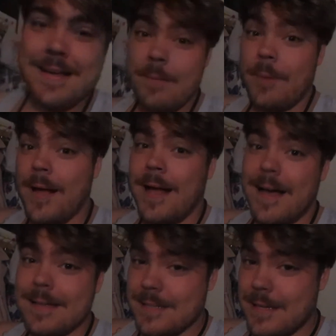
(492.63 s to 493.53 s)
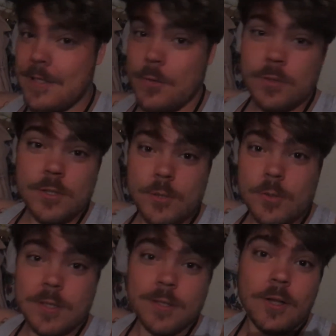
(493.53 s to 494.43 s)
Bye guys. You know what to do.
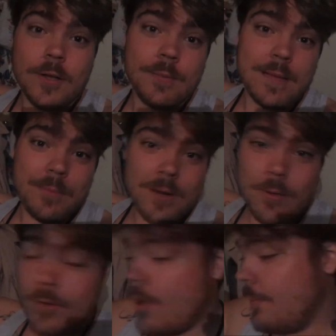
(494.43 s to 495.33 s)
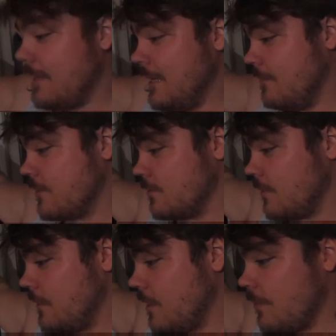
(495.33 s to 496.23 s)
You can like down below, comment, leave us some
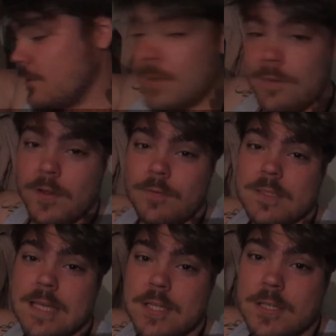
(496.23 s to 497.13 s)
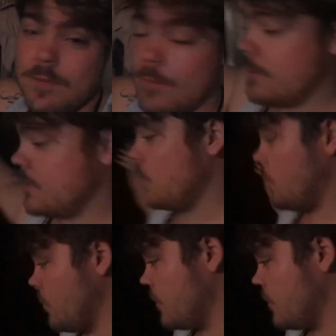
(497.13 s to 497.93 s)
lovely comments. We'll have a conversation if you want to talk.